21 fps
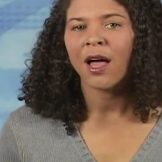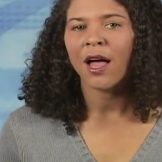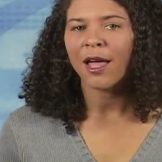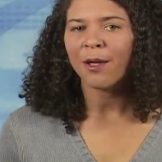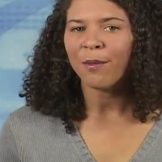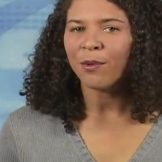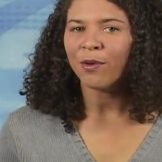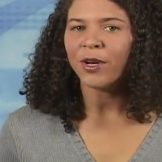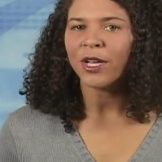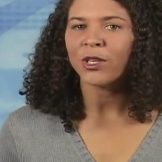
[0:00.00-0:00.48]

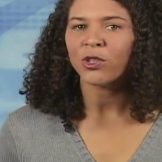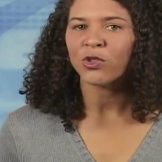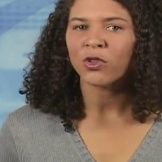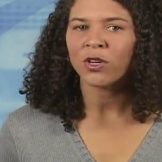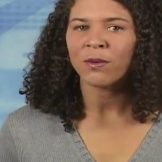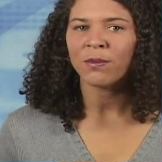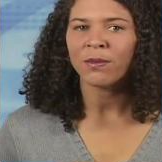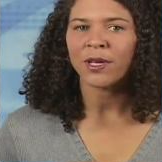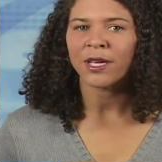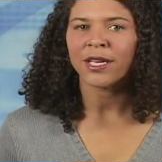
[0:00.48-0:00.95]

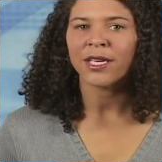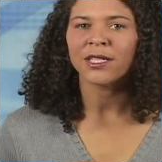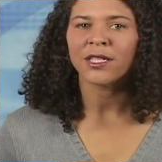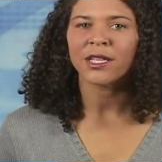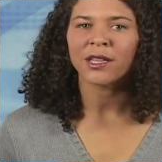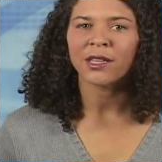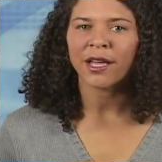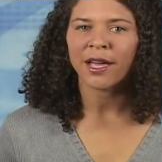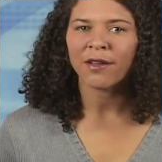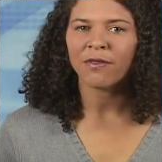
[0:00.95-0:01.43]
Hyponatremia is a
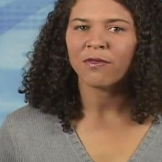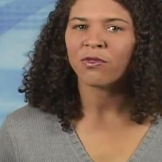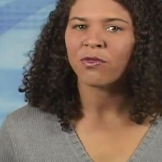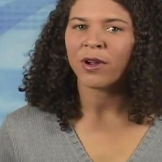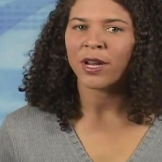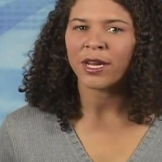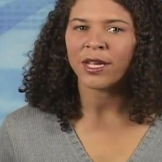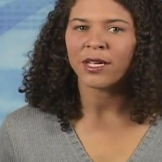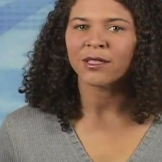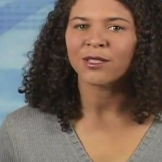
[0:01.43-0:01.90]

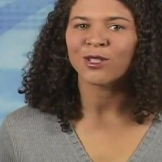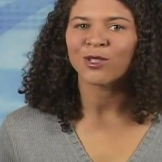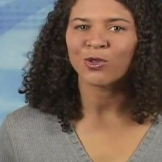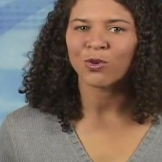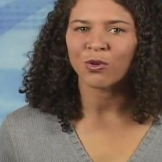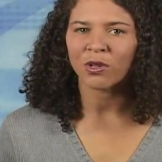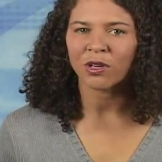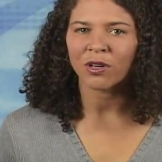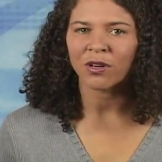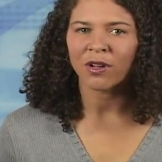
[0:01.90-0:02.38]
life-threatening
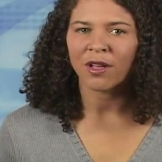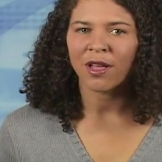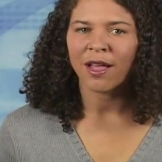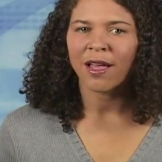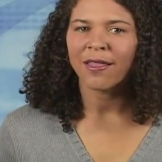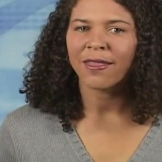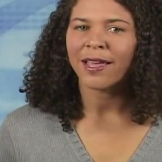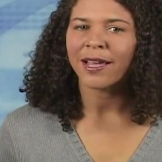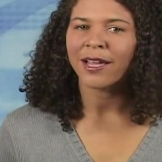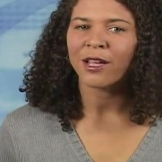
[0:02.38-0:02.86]
disorder
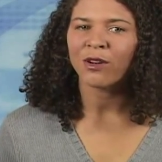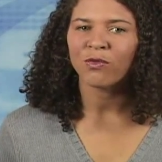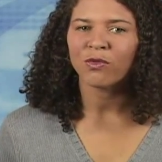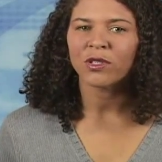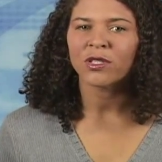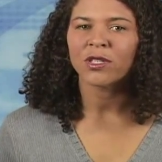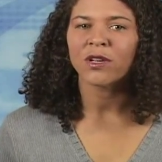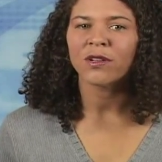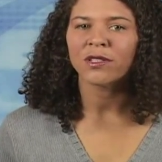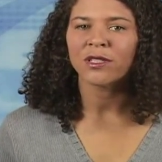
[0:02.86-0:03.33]
that can
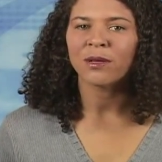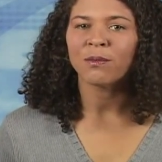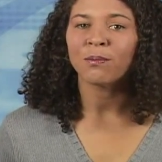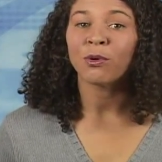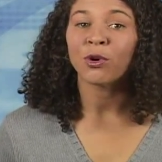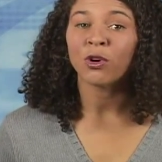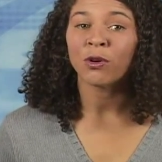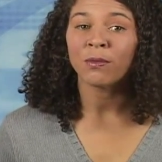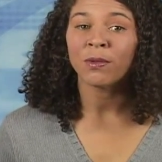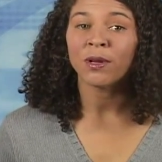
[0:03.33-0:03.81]
result in
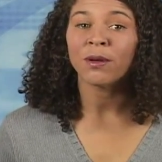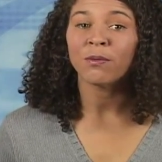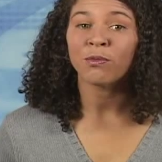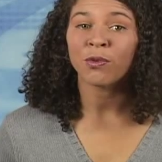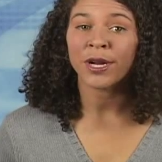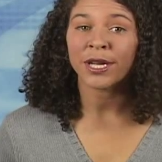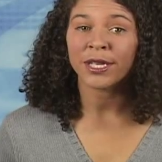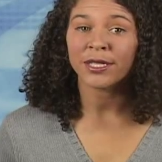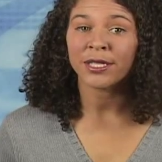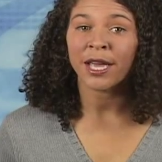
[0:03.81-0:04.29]
permanent
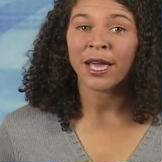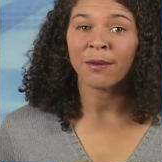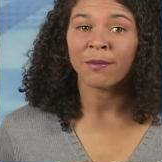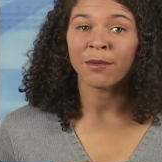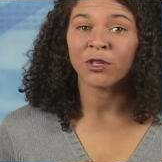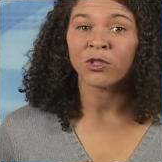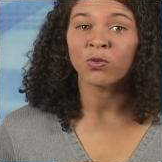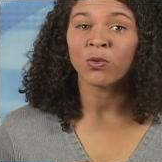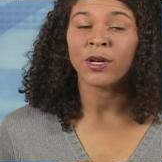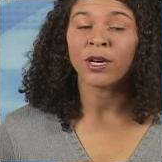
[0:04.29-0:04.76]
brain
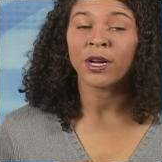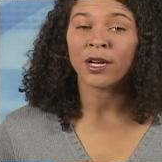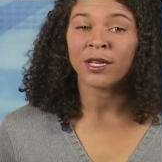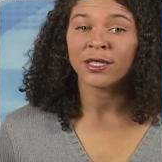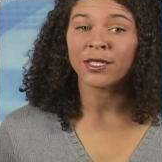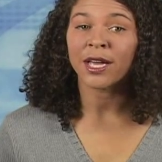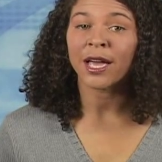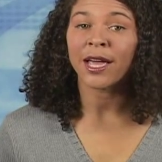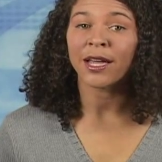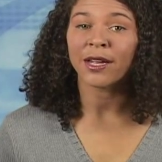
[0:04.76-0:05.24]
damage when
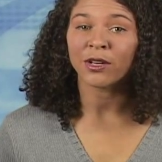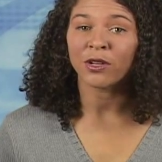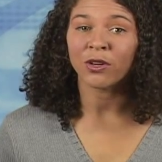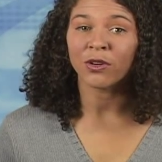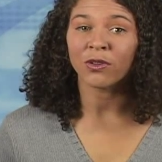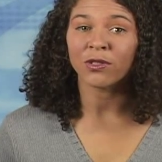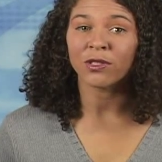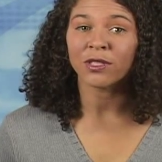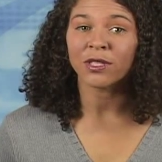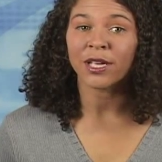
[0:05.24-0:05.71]

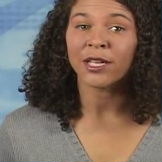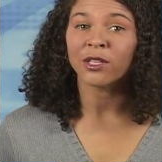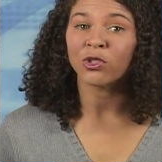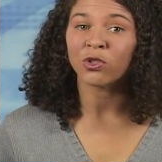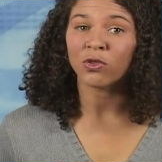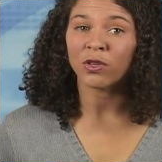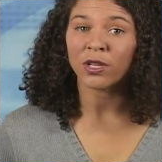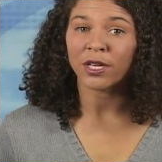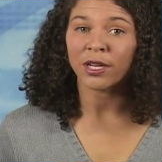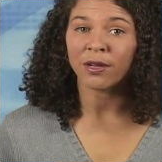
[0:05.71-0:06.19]
undiagnosed and
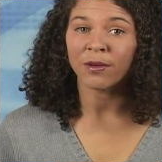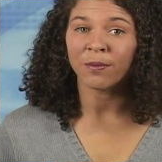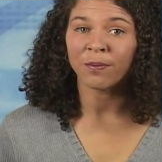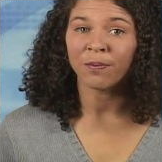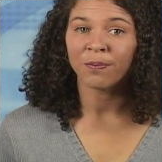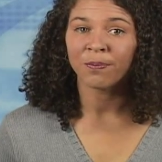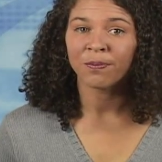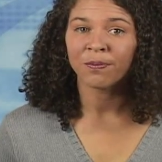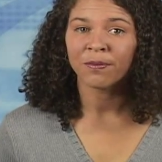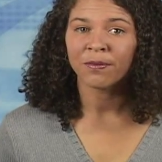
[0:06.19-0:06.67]
treated.
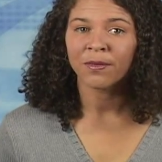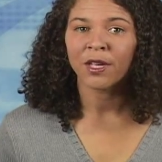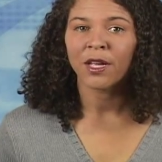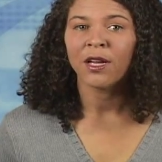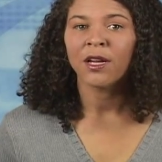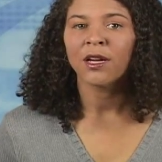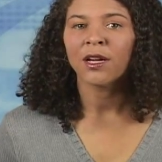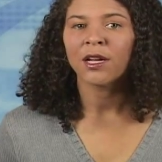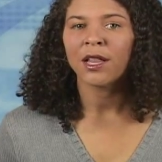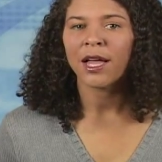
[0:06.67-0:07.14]

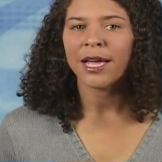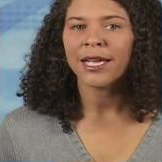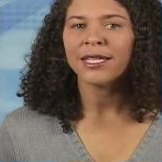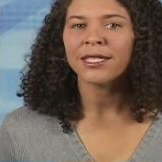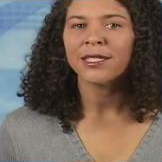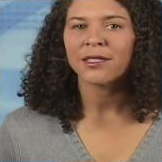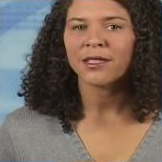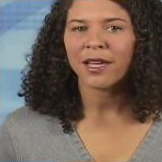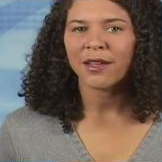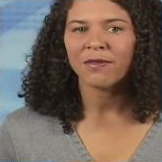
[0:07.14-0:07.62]
Client
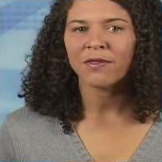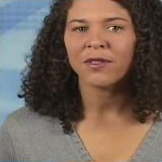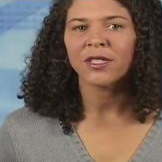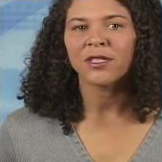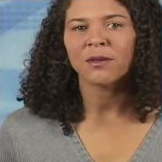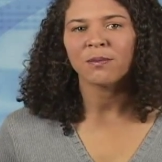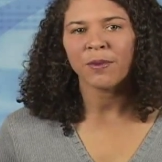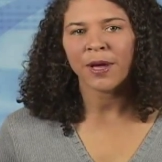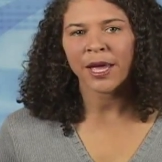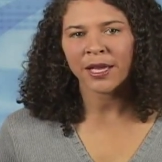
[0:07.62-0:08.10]
safety
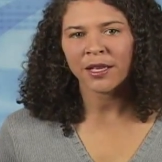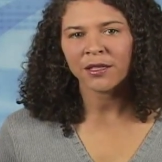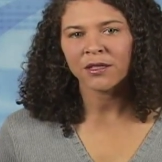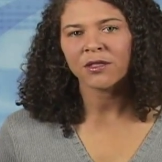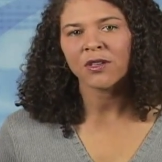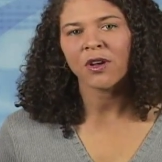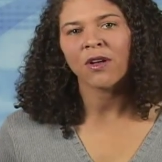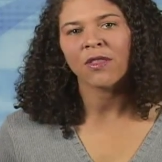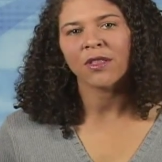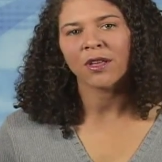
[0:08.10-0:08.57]

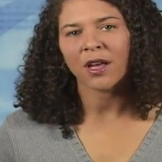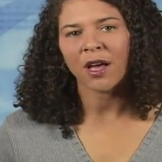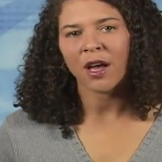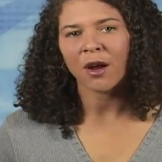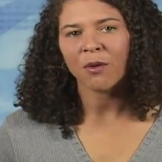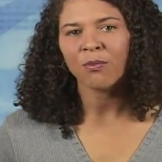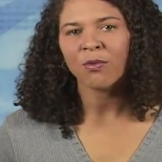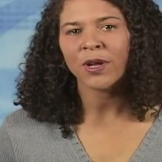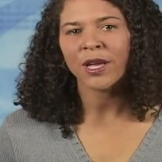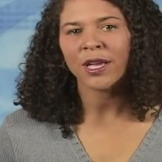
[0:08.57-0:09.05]
depends on the
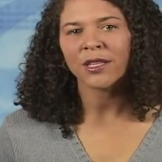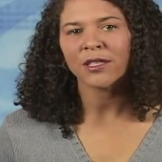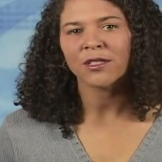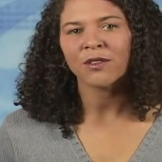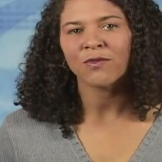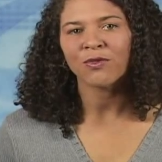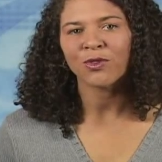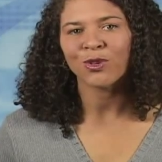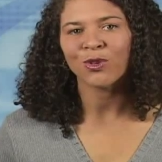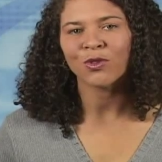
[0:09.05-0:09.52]

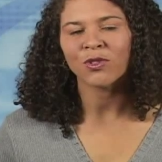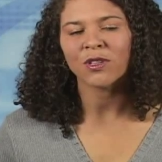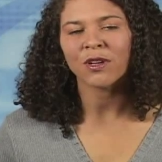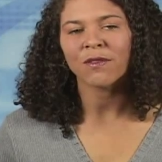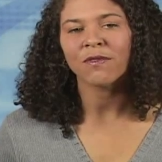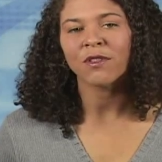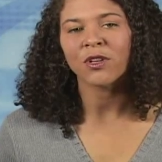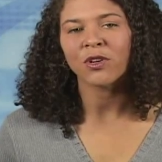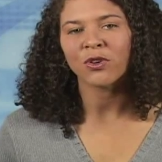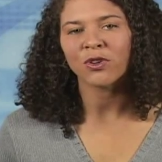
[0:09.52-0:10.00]
comprehensive use
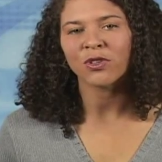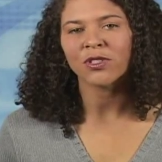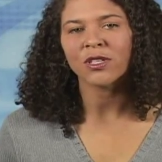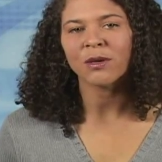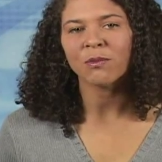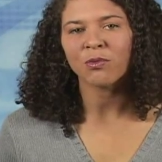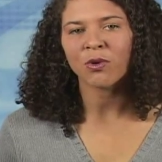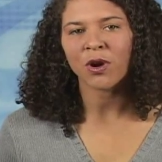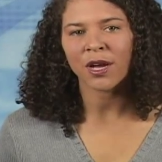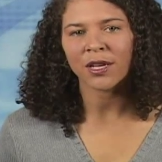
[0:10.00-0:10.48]
of the
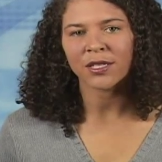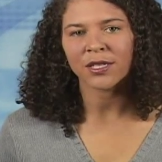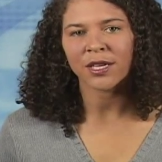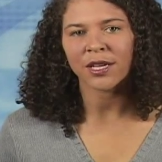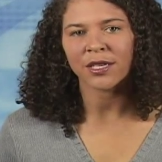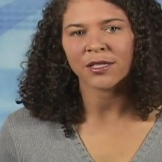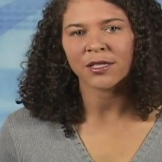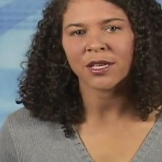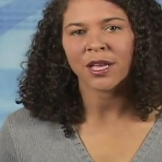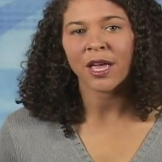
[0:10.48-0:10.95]
nursing
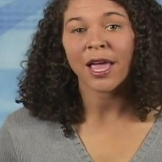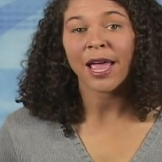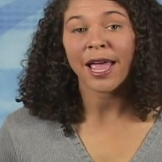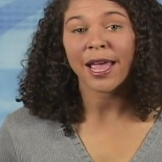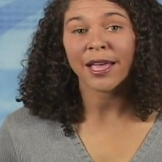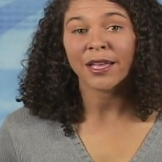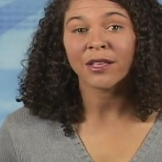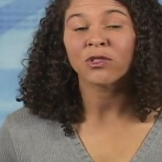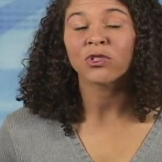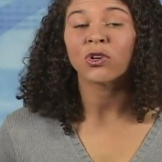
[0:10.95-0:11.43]
process
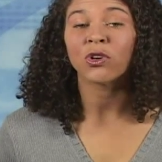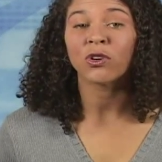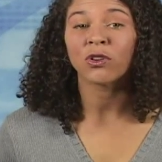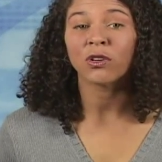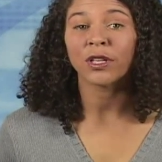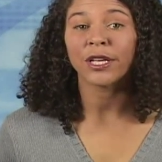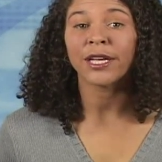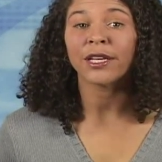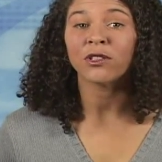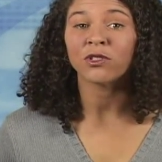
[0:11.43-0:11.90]
and
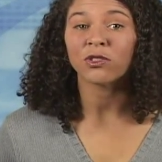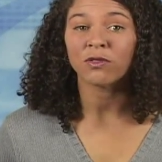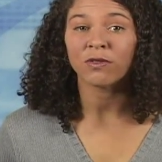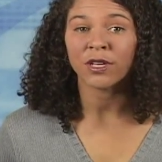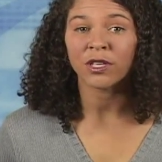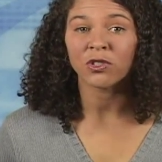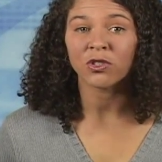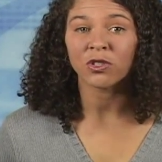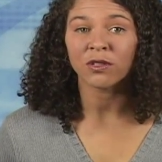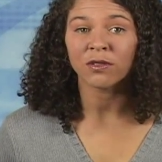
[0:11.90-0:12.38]
early
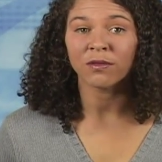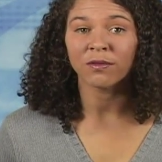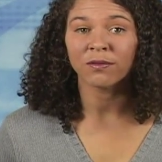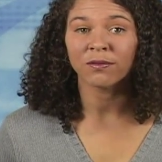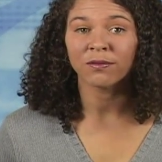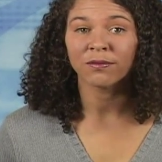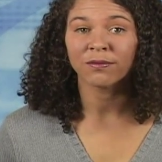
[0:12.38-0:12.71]
intervention.